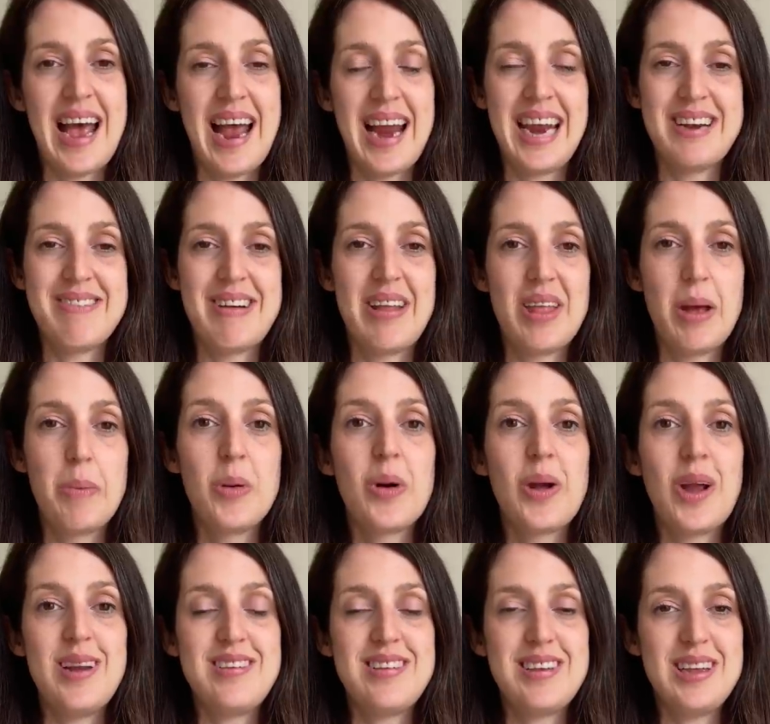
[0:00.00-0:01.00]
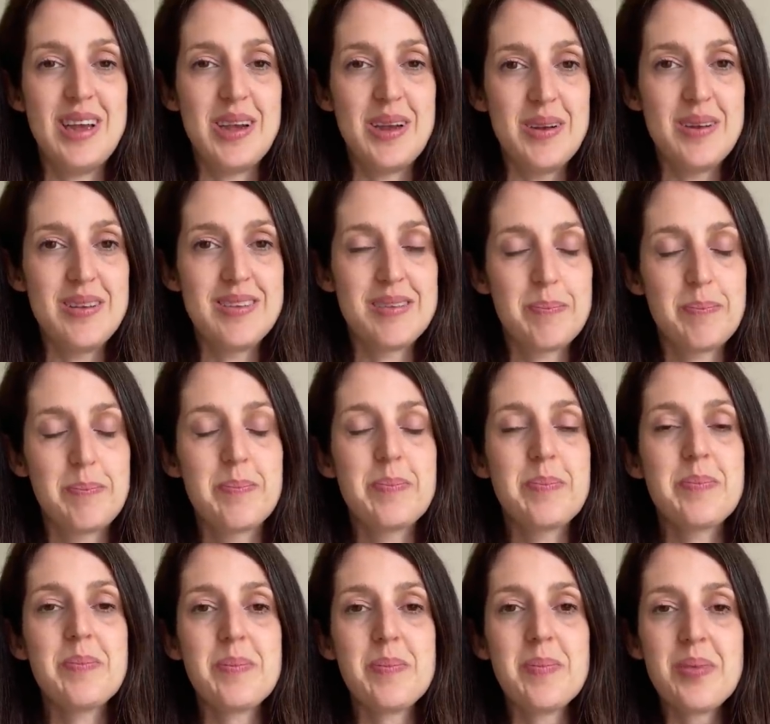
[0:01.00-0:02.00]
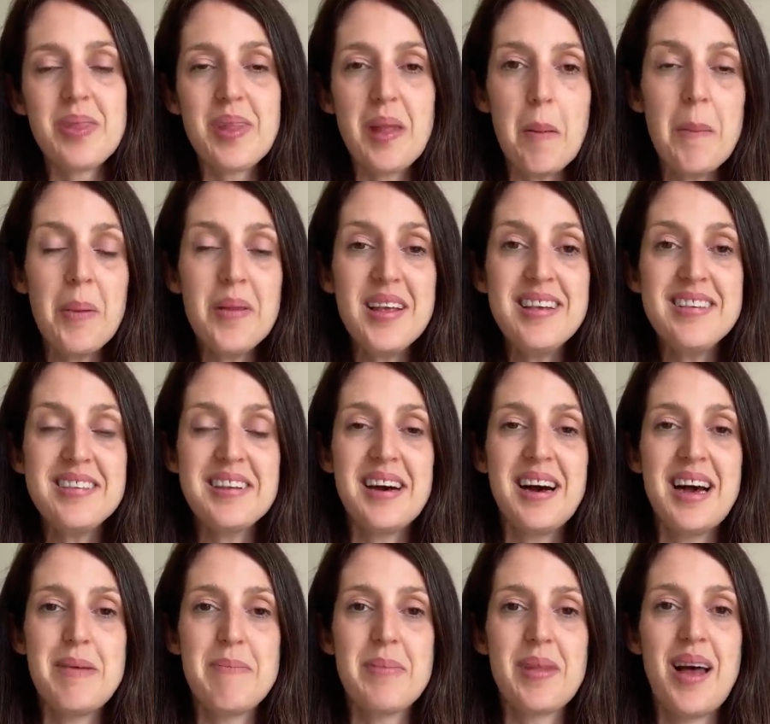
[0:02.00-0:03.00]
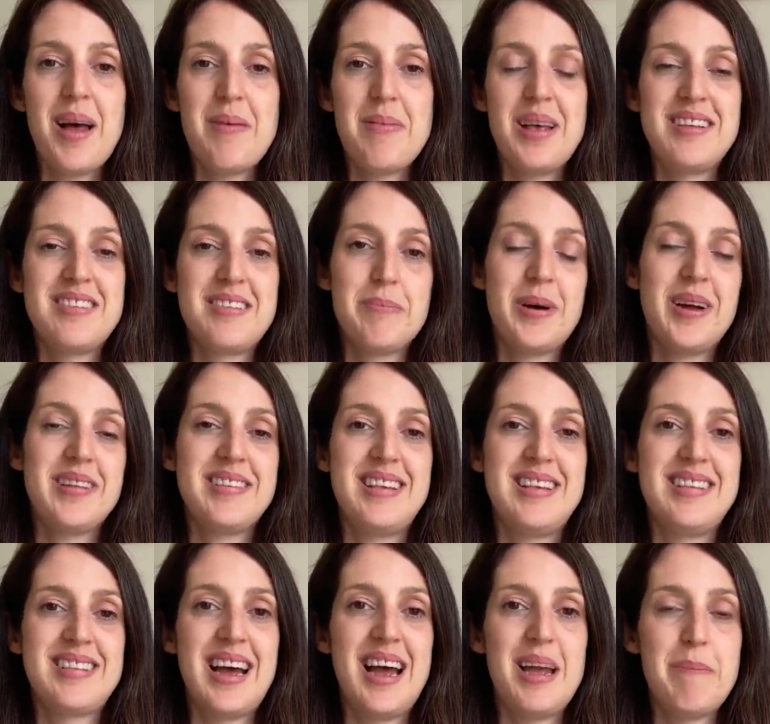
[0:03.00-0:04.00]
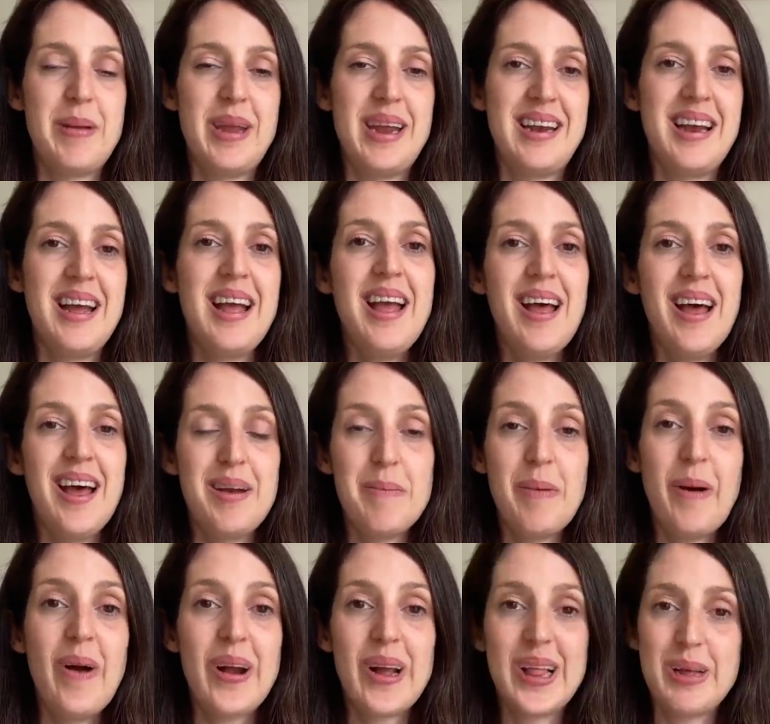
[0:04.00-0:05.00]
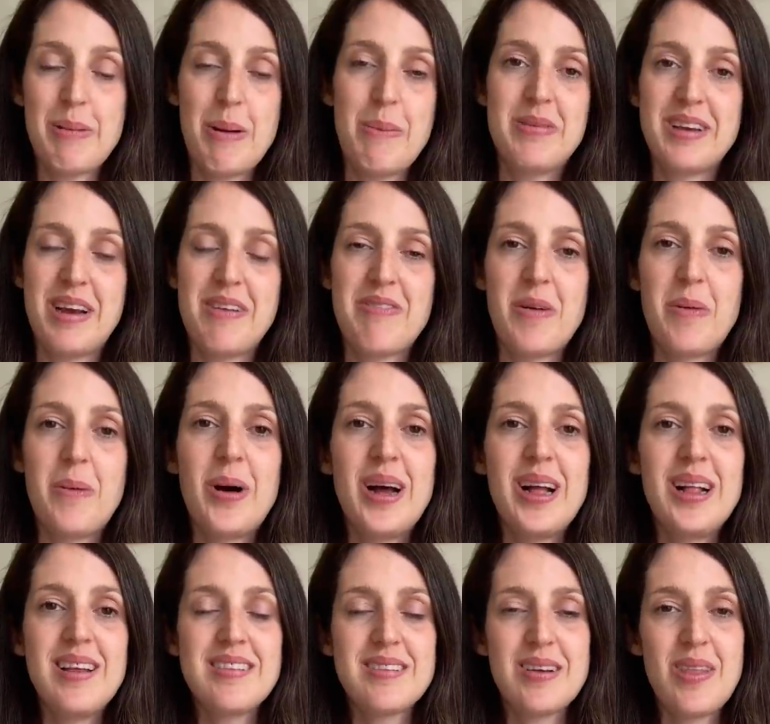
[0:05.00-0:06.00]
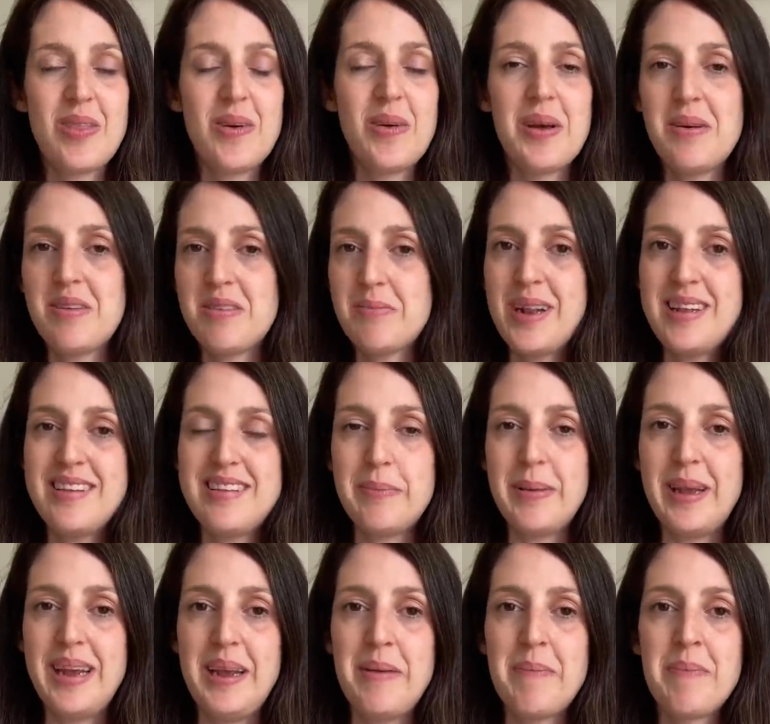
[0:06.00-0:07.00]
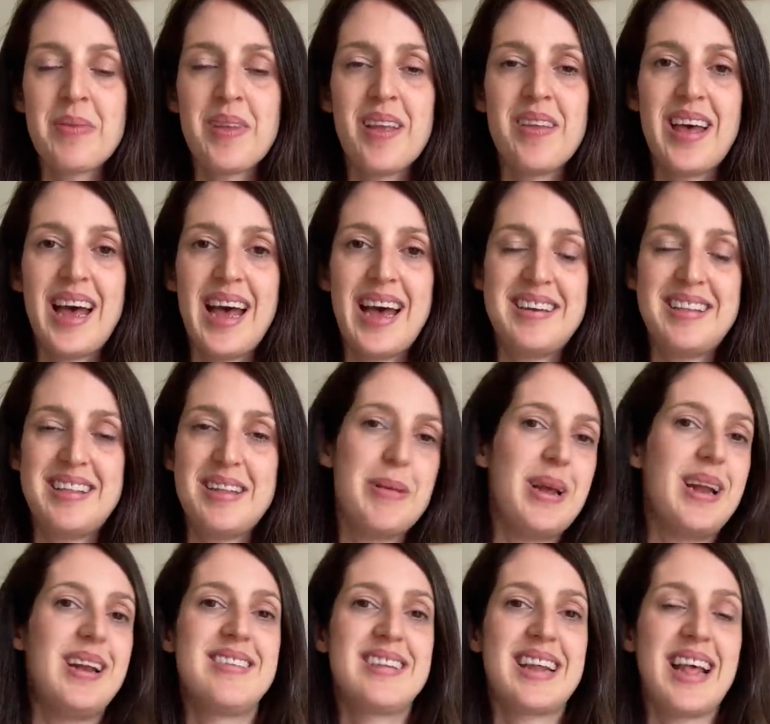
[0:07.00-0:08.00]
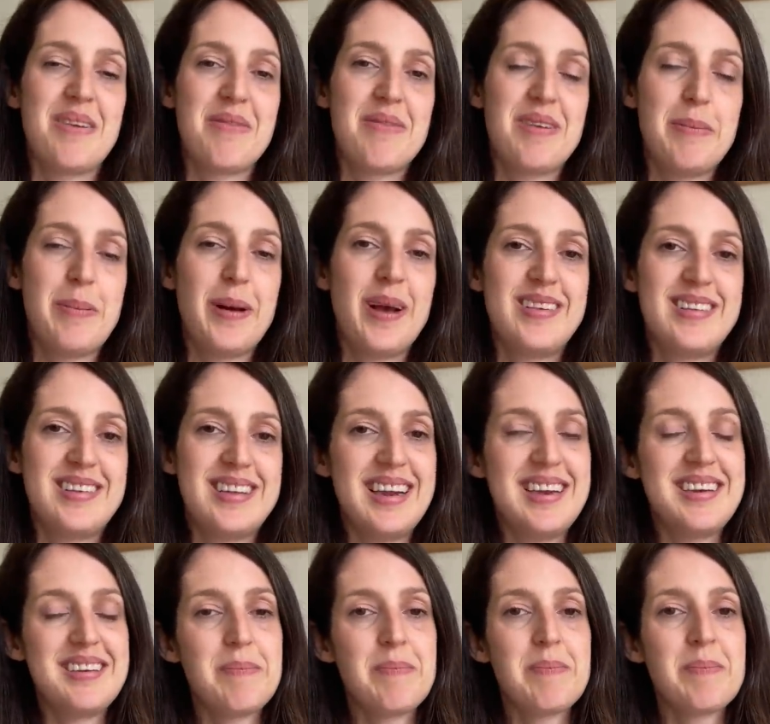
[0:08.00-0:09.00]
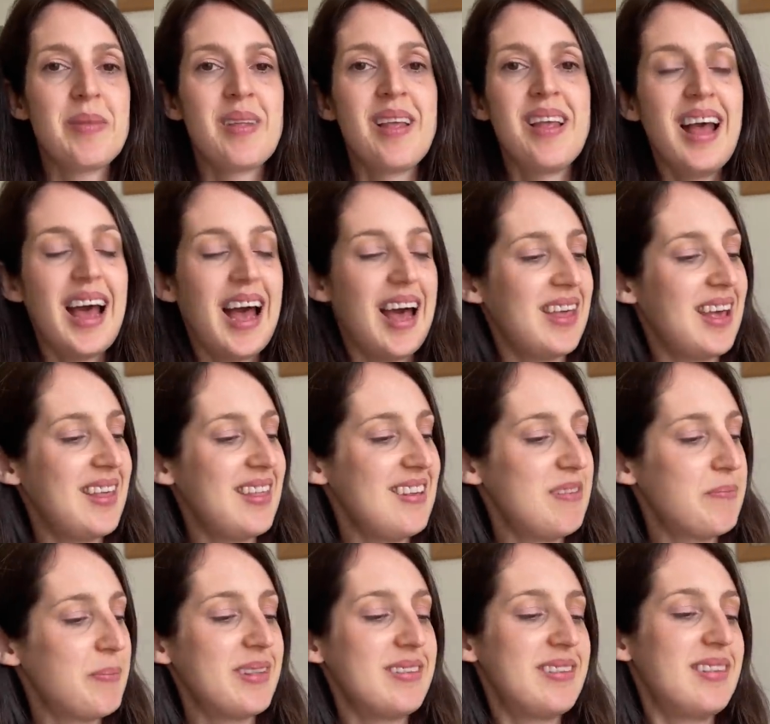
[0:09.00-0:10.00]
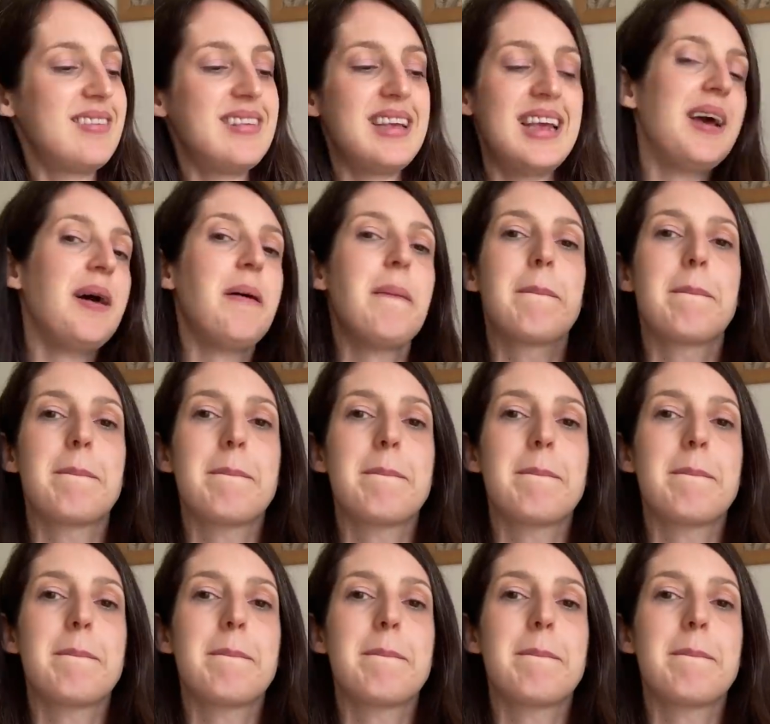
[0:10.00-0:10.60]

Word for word: hanging around that I'm not going to use. But this time, and um, there's some buttons that I've been admiring on the website for a while, so I thought it was meant to be that I added them in to get the free postage. And they're these buttons here.